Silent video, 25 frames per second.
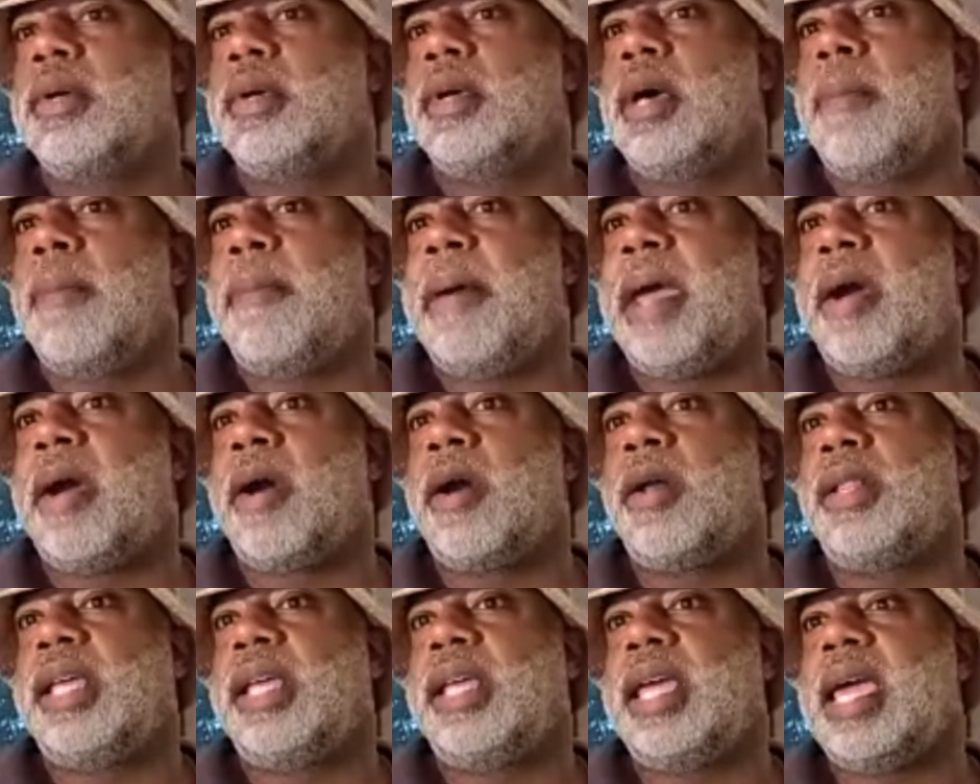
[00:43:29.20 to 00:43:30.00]

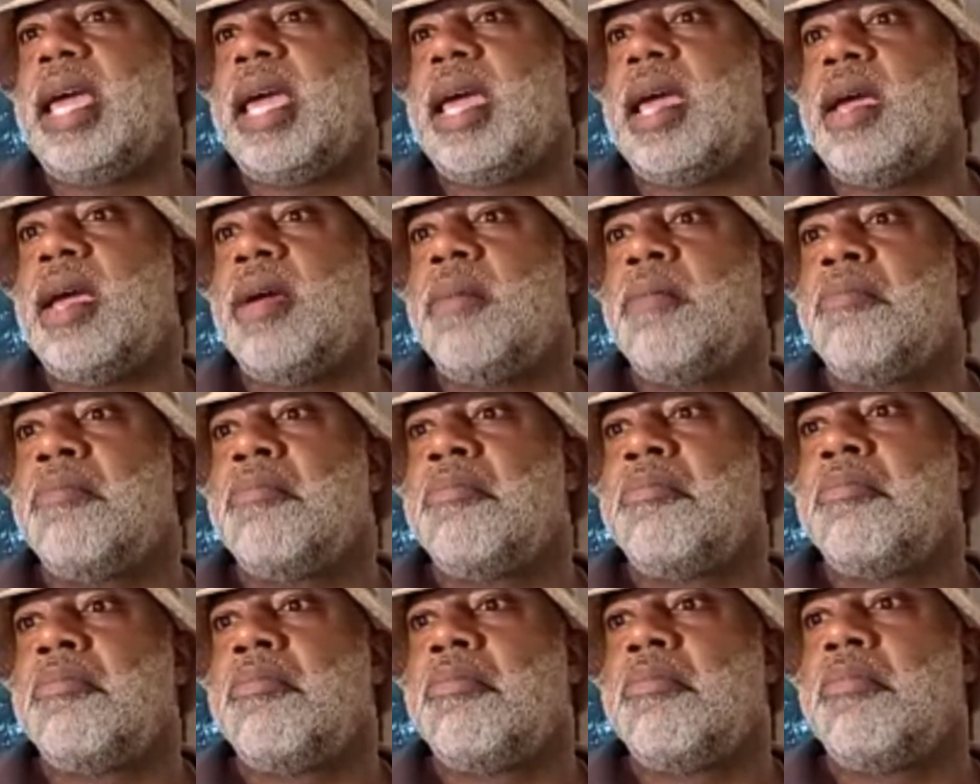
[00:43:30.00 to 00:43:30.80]
apparently
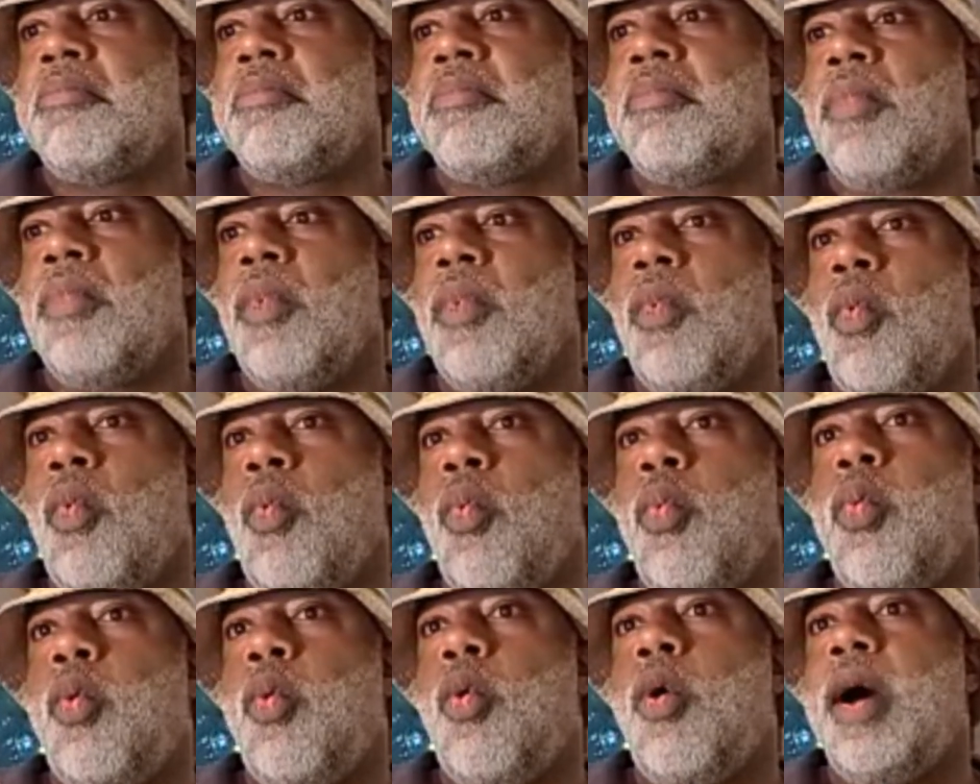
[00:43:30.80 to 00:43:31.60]

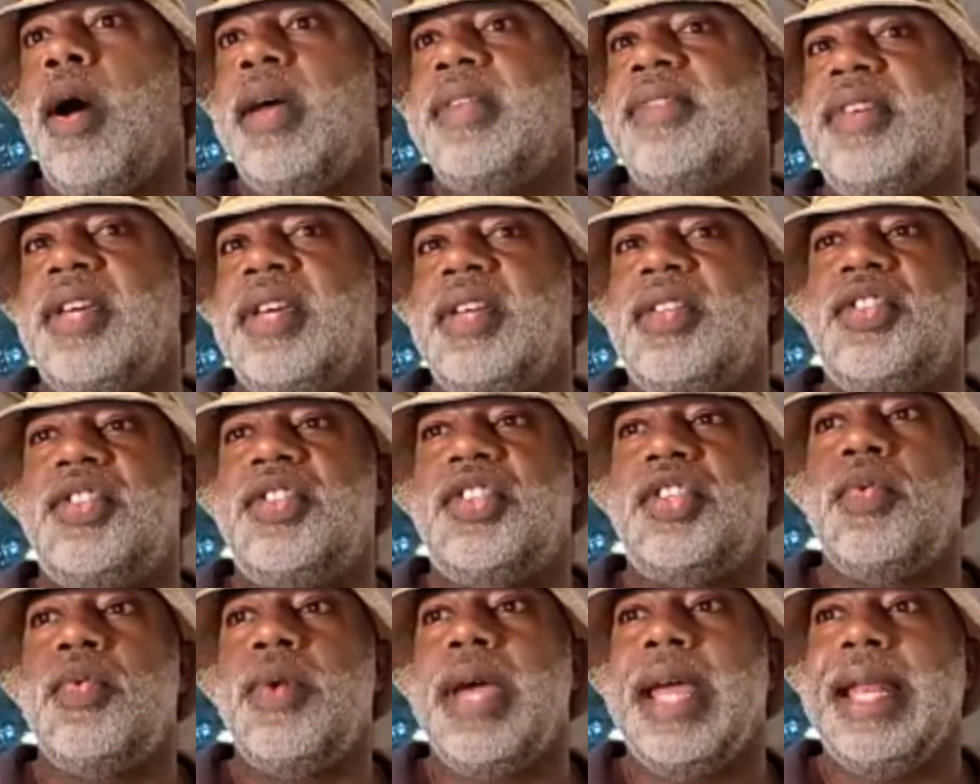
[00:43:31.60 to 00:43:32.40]
wanted
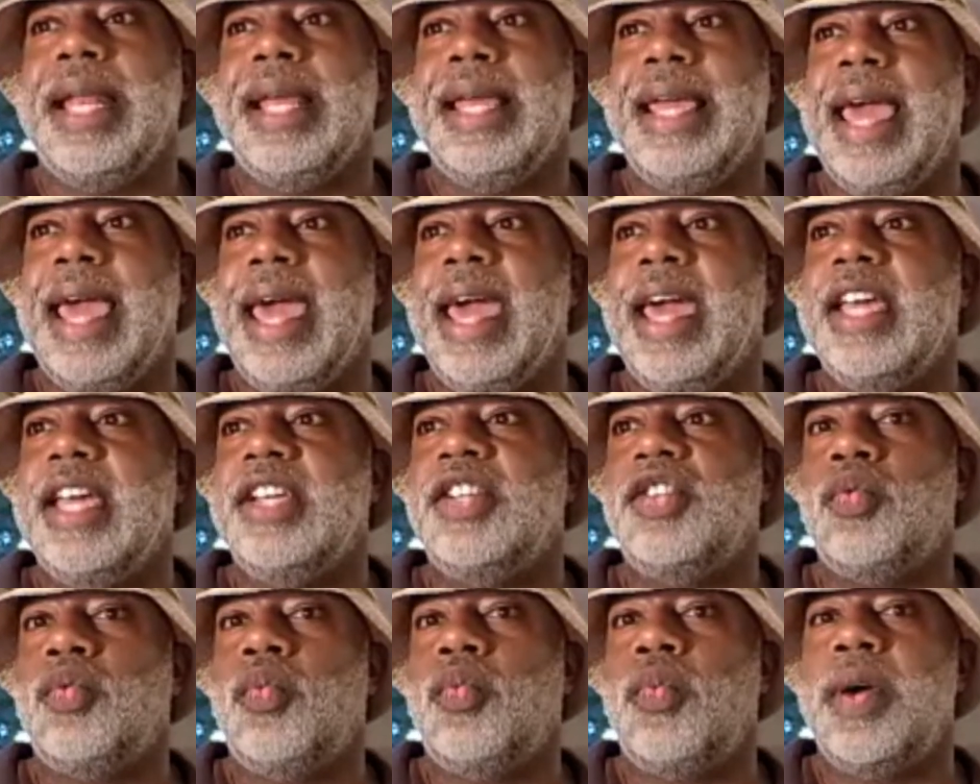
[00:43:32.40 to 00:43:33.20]
to
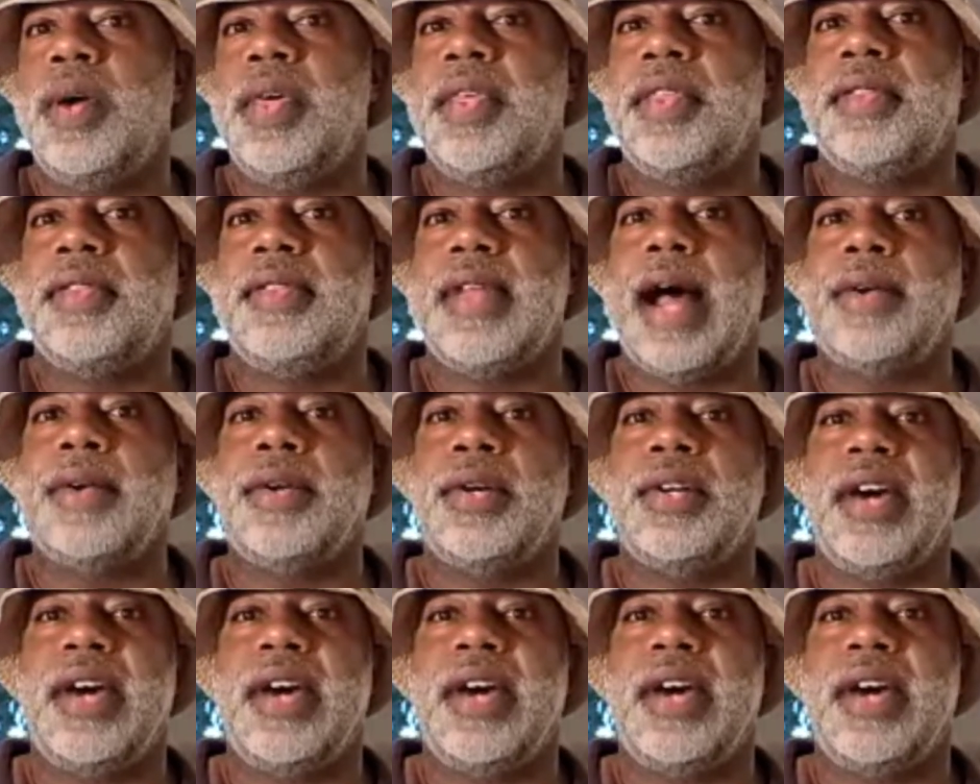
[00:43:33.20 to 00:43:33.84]
engage with Dr.